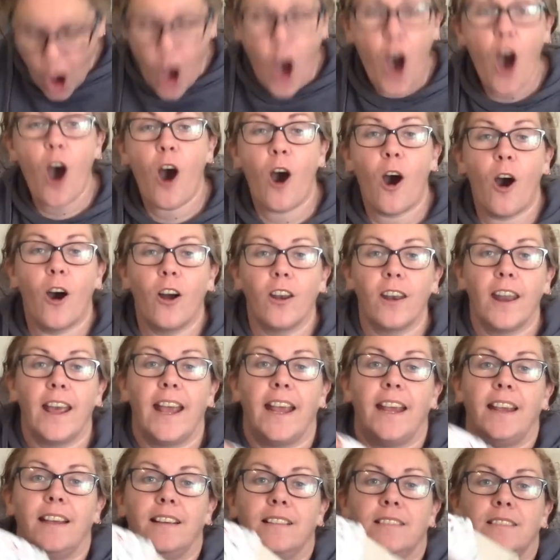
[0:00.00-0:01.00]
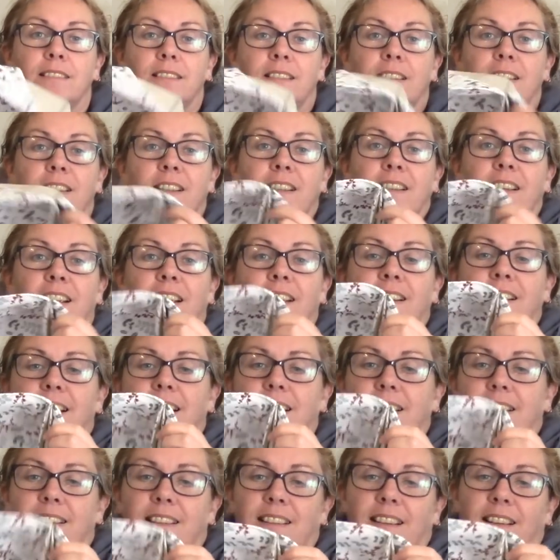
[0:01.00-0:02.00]
holly.
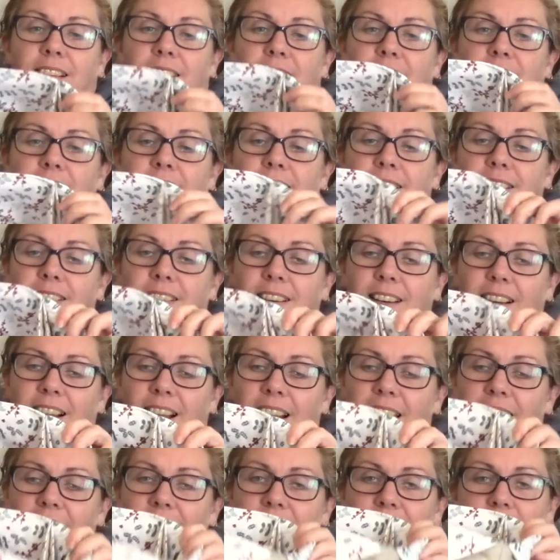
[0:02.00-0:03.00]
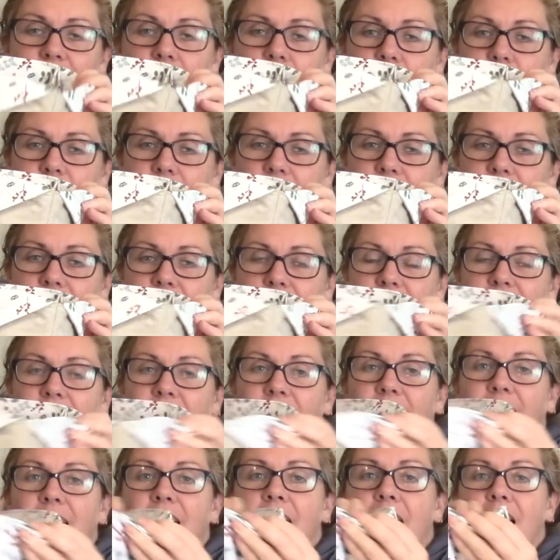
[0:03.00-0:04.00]
Oh, love it.
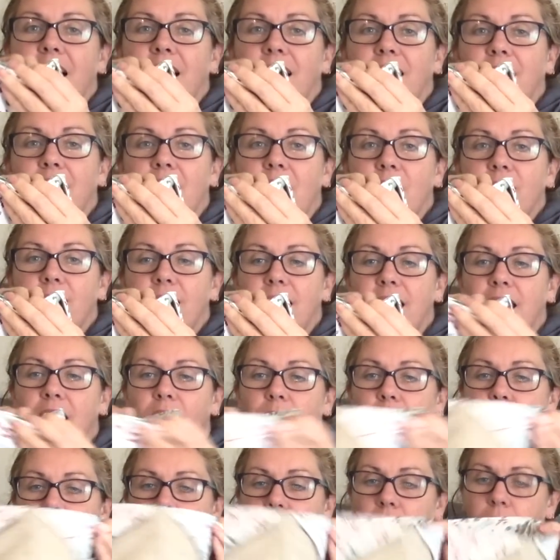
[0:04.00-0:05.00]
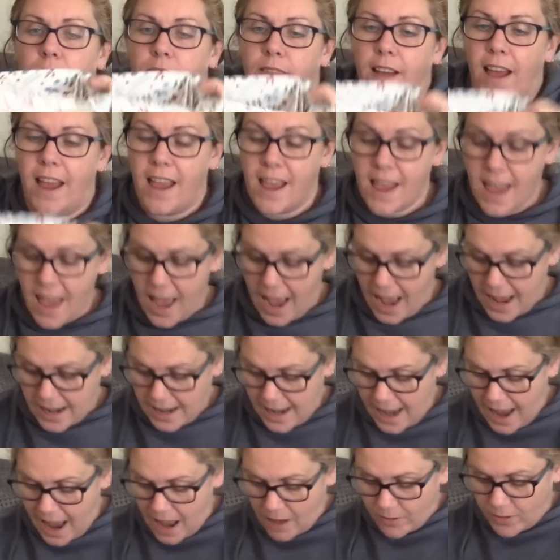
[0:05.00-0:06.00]
Love it, love it, love it. And
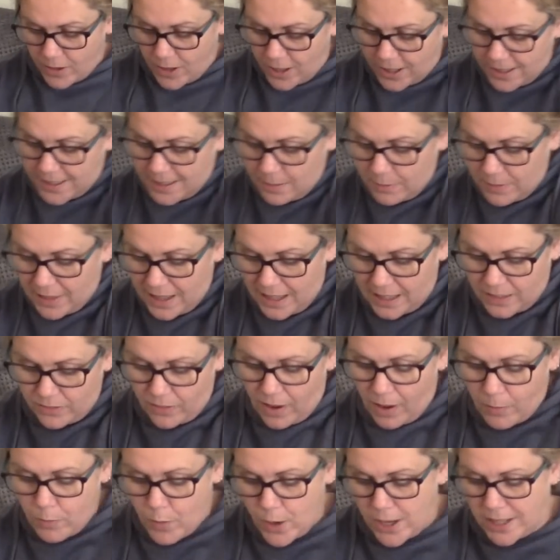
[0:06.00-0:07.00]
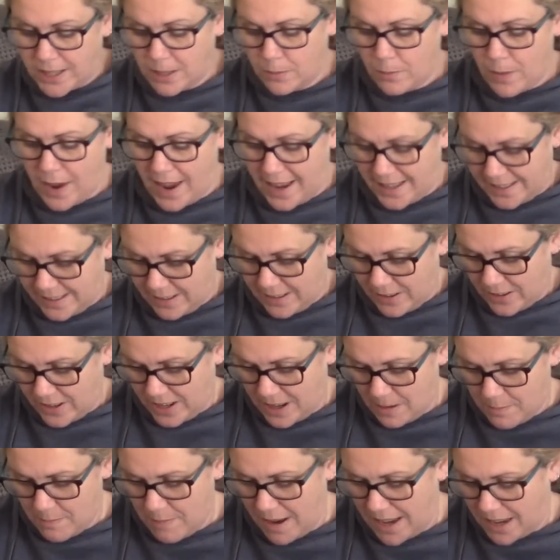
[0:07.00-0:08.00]
I have got some of this fabric spare, so I'm
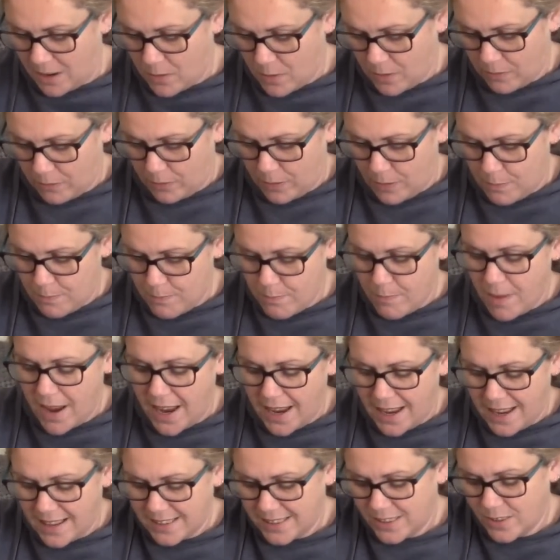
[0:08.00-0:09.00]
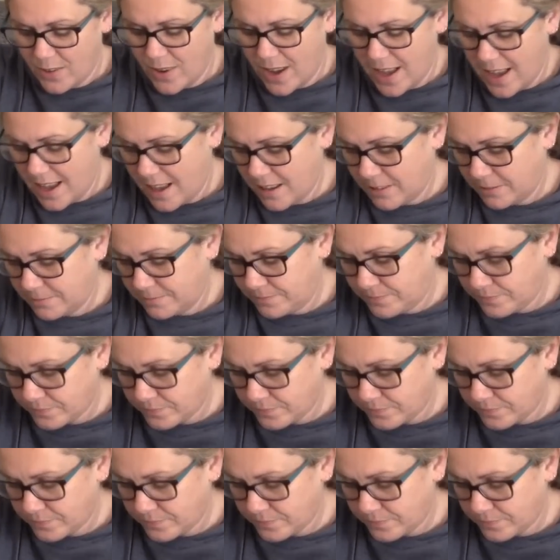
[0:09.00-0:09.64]
going to make one for me as well.